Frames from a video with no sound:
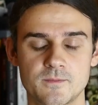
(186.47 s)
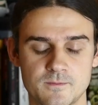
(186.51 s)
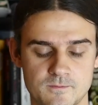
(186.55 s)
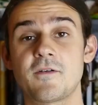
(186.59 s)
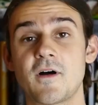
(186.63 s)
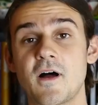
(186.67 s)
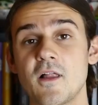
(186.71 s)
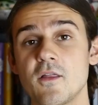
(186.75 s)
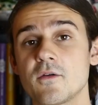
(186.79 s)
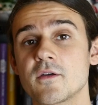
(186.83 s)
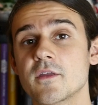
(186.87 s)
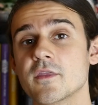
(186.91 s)

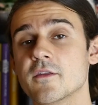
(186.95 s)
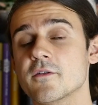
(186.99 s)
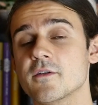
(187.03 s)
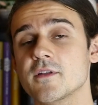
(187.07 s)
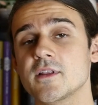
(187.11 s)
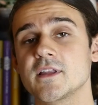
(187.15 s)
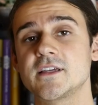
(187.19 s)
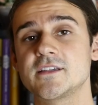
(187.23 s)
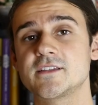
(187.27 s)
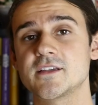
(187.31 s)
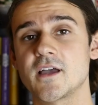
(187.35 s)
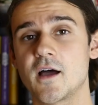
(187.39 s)
Following the
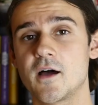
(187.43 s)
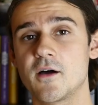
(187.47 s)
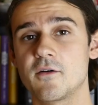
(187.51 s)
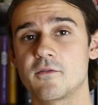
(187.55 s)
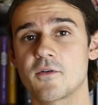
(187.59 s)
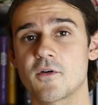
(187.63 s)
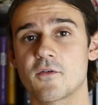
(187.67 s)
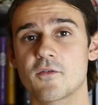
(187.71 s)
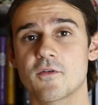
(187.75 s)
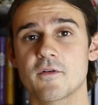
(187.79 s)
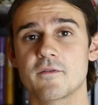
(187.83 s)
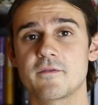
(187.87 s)
release
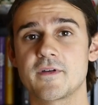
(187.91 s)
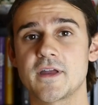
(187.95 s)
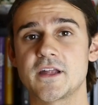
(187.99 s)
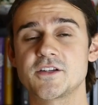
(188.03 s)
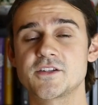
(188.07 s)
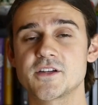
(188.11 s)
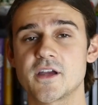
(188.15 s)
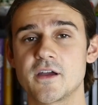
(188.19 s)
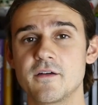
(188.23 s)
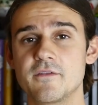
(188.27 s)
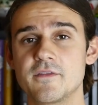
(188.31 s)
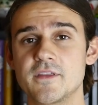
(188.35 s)
of
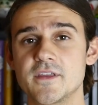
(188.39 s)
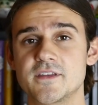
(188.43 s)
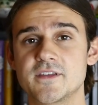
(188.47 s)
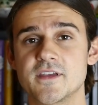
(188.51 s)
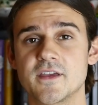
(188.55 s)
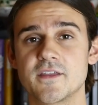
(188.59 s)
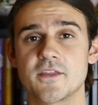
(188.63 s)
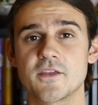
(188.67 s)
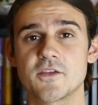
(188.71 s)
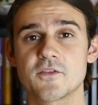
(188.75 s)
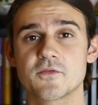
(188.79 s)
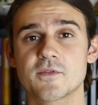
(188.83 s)
Revenge of the
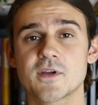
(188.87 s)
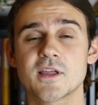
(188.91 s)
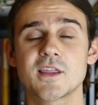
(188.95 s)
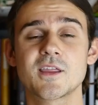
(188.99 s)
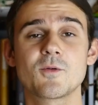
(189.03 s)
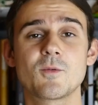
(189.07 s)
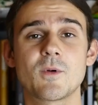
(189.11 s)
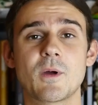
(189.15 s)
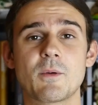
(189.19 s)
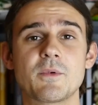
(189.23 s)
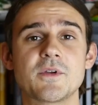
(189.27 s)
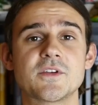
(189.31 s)
Sith is
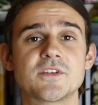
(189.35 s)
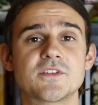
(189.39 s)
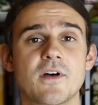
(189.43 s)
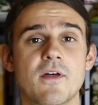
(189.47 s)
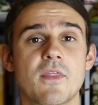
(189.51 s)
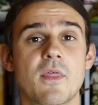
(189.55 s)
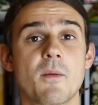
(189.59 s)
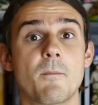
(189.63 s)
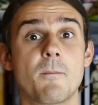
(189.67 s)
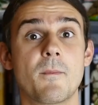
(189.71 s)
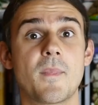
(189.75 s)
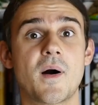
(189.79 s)
really when we saw
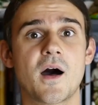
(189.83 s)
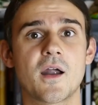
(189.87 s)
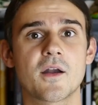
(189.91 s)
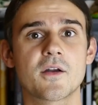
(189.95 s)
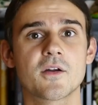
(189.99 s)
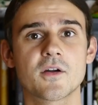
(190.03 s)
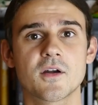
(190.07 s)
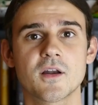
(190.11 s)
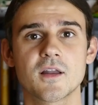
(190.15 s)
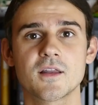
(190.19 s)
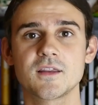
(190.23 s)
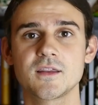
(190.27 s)
the
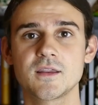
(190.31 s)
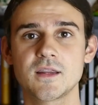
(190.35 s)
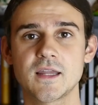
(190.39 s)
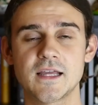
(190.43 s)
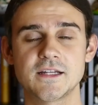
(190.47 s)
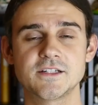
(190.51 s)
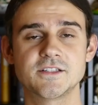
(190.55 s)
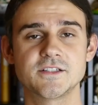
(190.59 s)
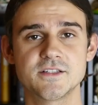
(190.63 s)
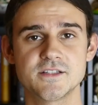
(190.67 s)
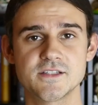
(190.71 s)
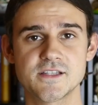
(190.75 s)
modern
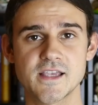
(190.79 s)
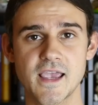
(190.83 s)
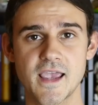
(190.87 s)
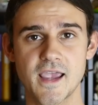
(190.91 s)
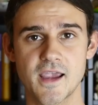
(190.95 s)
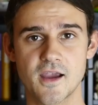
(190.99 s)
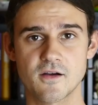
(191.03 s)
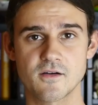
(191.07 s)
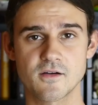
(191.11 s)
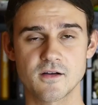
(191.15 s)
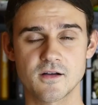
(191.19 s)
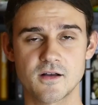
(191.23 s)
Legends
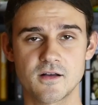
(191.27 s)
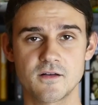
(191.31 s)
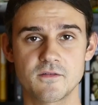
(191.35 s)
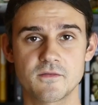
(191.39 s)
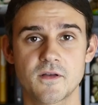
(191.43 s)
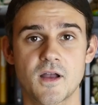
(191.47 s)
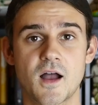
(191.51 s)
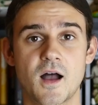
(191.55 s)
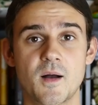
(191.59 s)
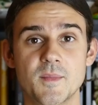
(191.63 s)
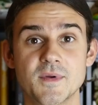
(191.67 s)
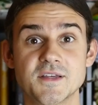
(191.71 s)
era
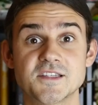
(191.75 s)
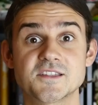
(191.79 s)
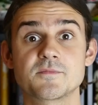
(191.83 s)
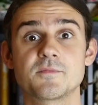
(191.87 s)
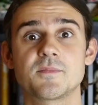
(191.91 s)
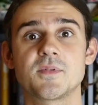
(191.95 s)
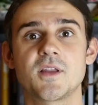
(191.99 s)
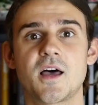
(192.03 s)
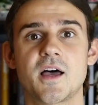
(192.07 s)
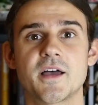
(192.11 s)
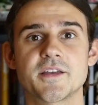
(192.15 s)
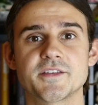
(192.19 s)
of comics
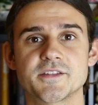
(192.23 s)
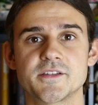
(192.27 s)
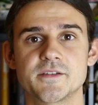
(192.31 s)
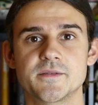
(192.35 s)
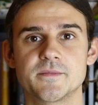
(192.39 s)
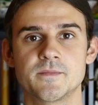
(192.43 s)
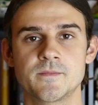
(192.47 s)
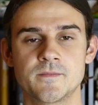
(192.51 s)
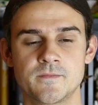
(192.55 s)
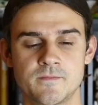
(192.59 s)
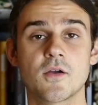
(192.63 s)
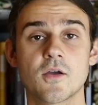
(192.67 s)

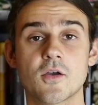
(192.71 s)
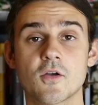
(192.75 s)
blossom.